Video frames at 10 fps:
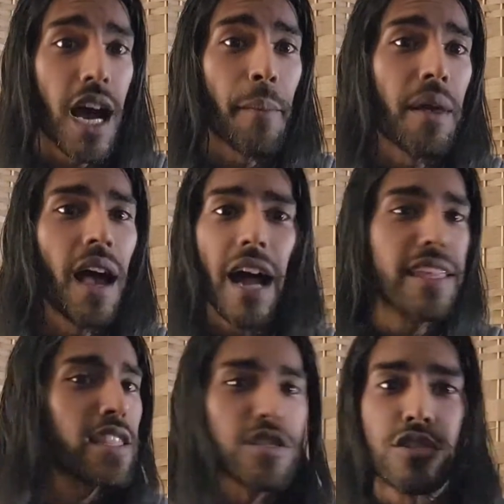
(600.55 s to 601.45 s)
I think this
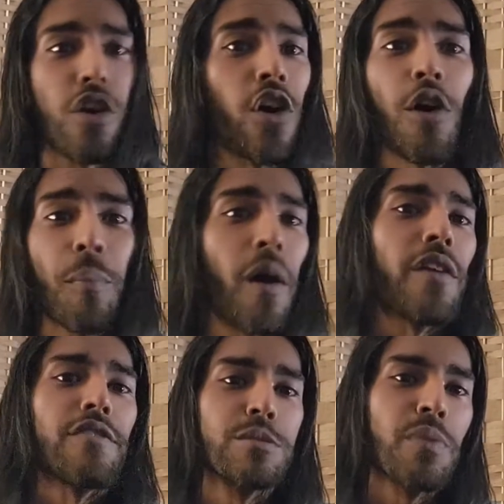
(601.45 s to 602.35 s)
is all part of his
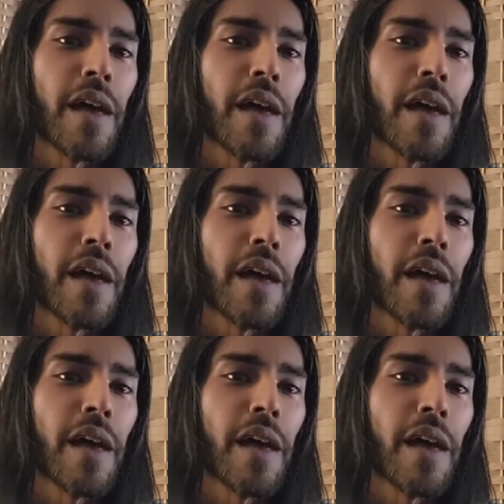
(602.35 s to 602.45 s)
plan.